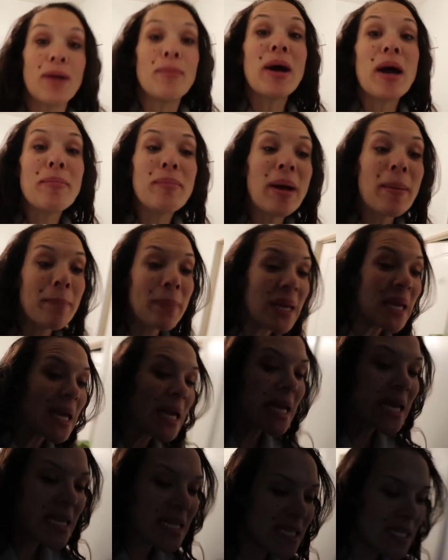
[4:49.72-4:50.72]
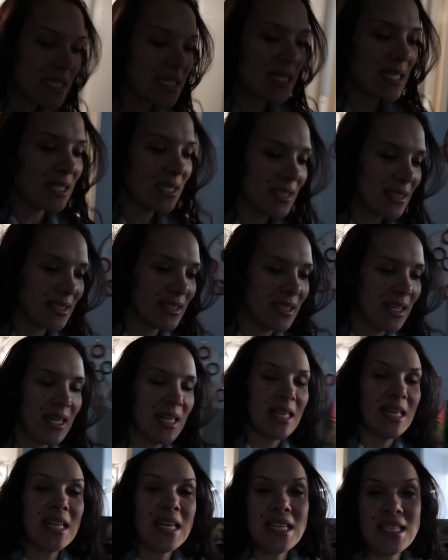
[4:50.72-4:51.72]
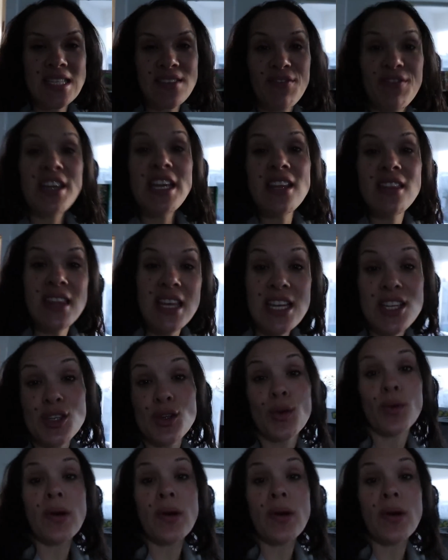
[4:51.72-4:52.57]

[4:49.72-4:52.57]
Come on, puppies. Let's feed these